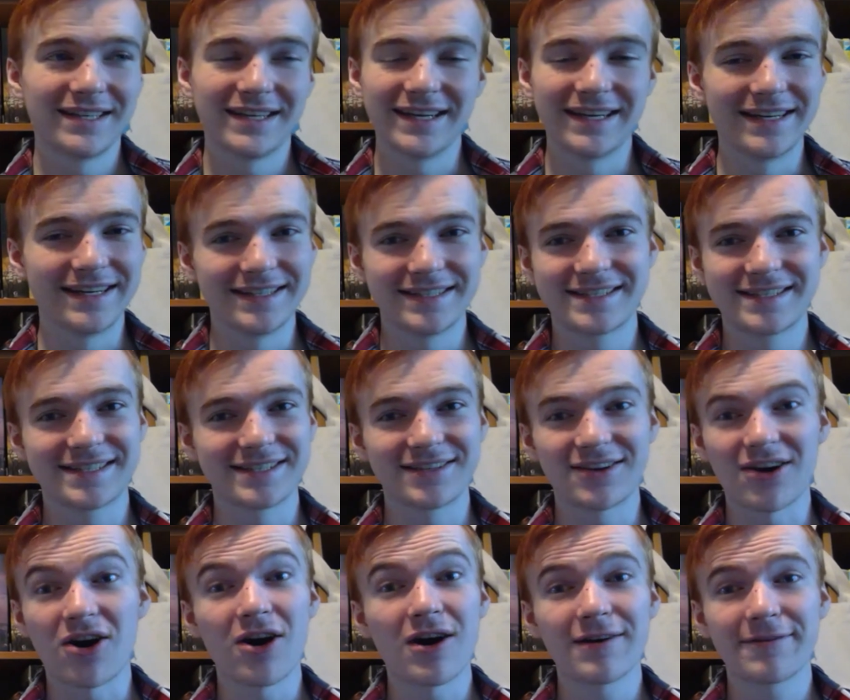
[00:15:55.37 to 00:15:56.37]
It's
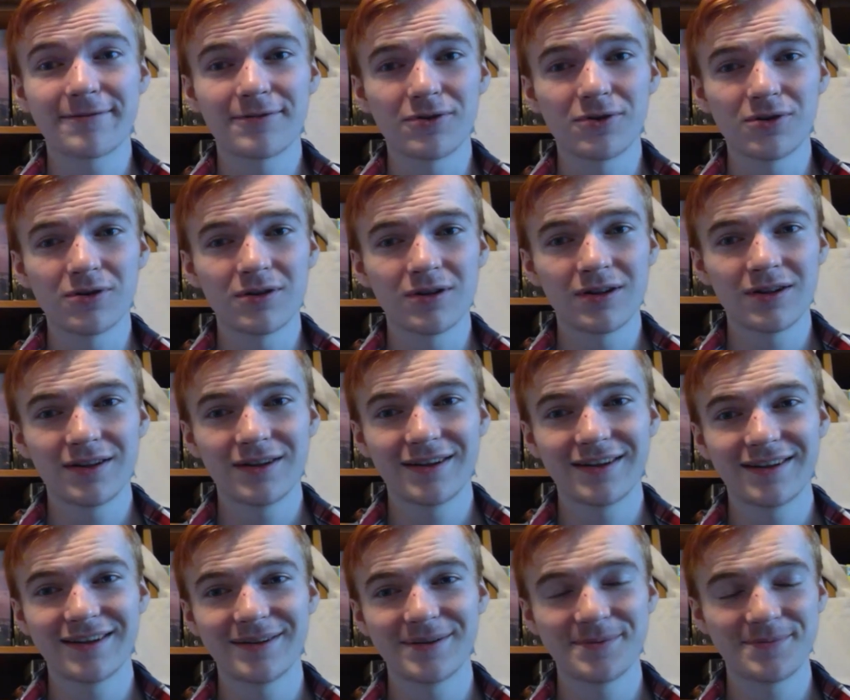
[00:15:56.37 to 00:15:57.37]
awful.
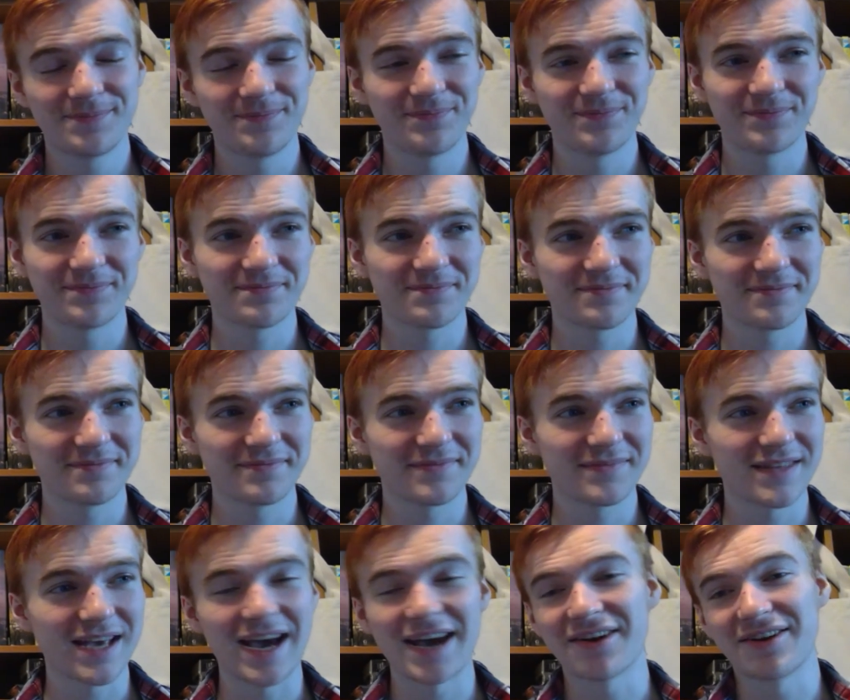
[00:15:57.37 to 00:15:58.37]

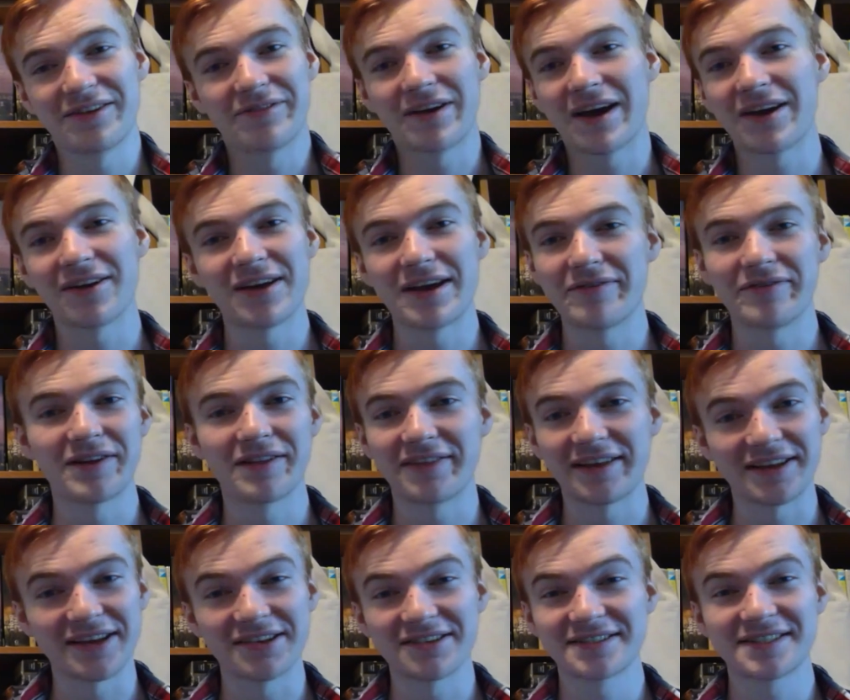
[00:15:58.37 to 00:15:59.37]
I don't have
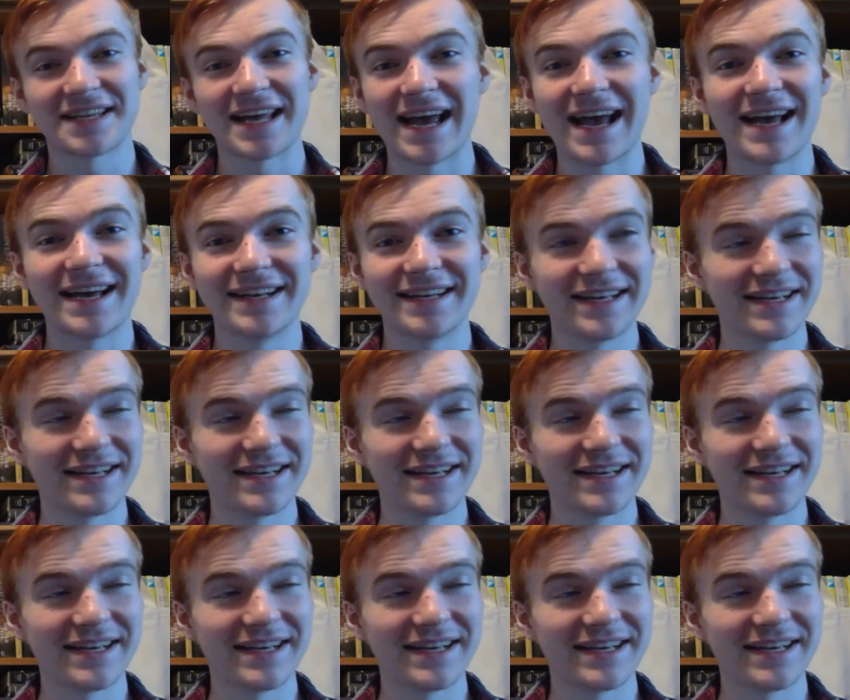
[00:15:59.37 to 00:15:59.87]
anything else to add.